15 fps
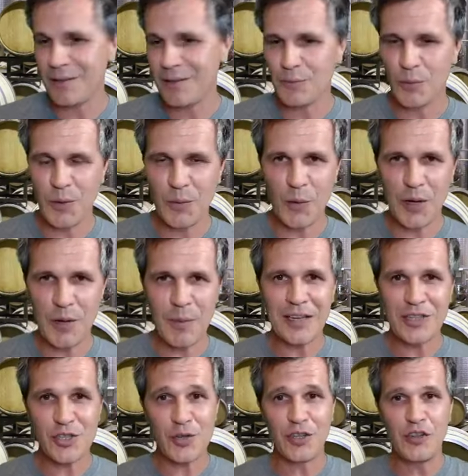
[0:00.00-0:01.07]
We want to make
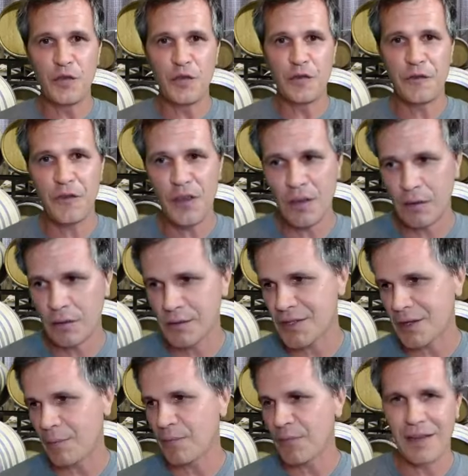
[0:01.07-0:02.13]
sure you feel
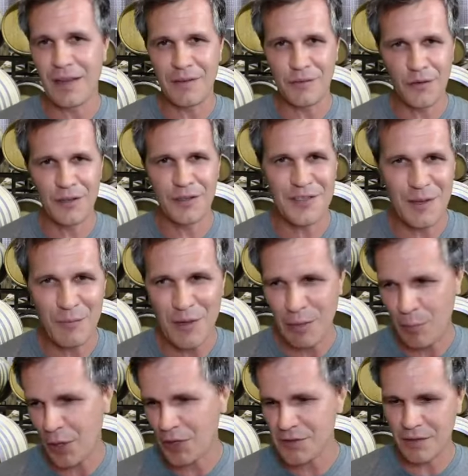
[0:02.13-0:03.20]
something and feel something
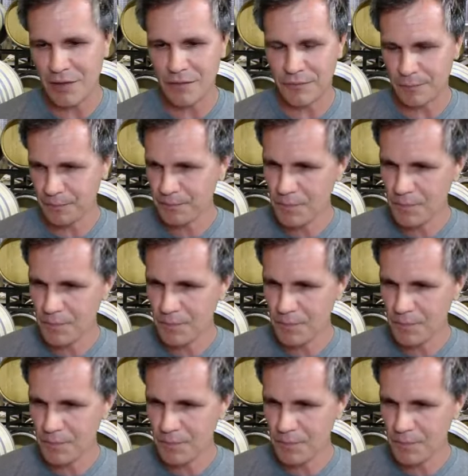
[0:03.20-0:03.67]
positive.